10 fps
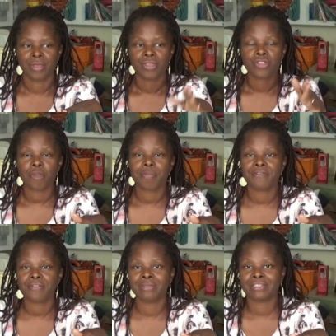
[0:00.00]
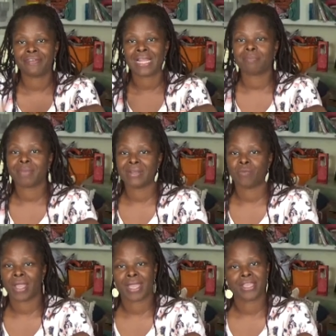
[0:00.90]
stop it from developing
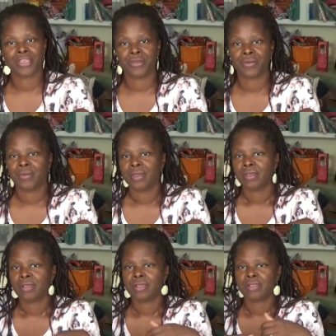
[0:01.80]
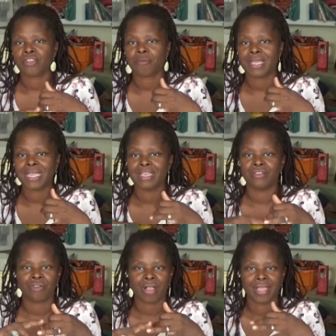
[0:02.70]
where you stop
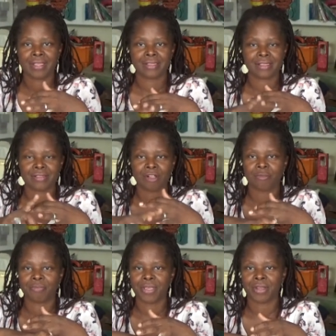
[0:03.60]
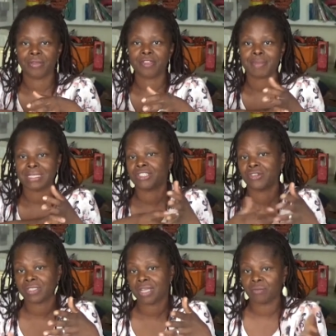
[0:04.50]
eating right and stop, you know, spending
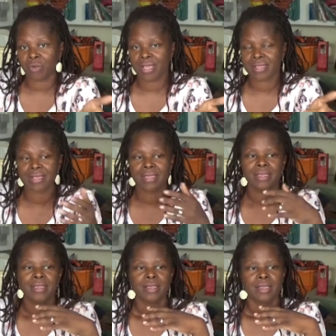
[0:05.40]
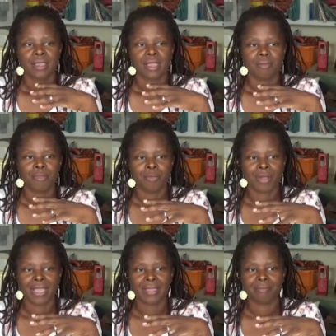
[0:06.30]
your time wisely. You
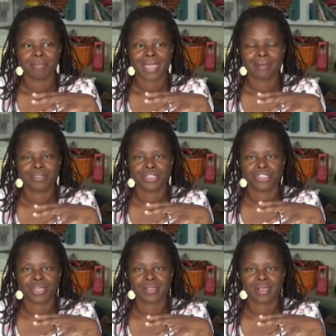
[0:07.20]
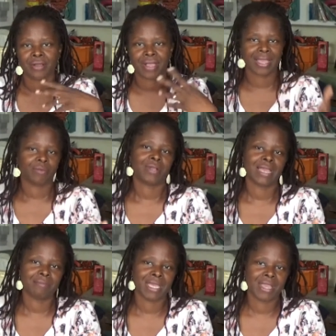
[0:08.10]
might be able to just, okay, well,
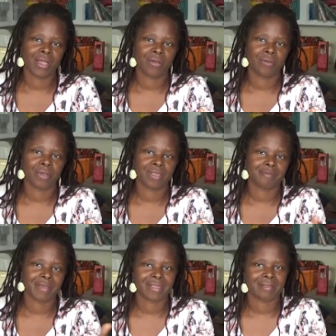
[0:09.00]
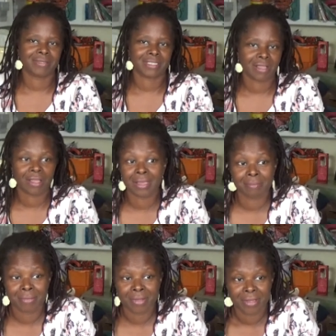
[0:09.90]
let me go and spend some
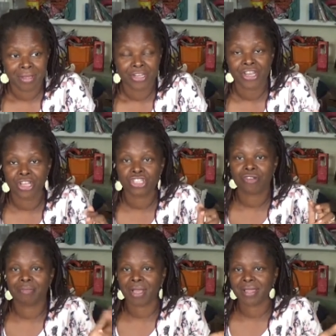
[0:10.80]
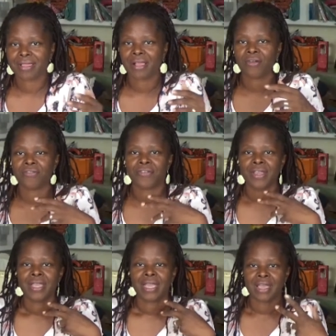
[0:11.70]
time nurturing myself,
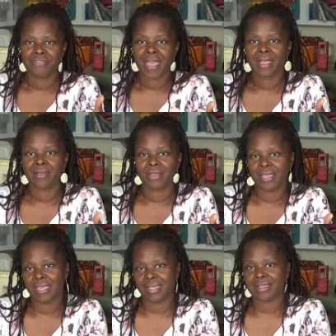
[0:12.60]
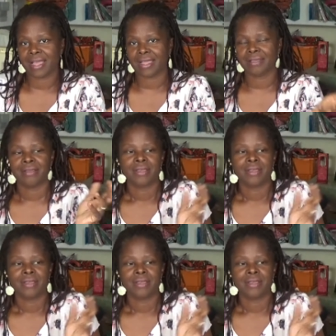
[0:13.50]
and that is that.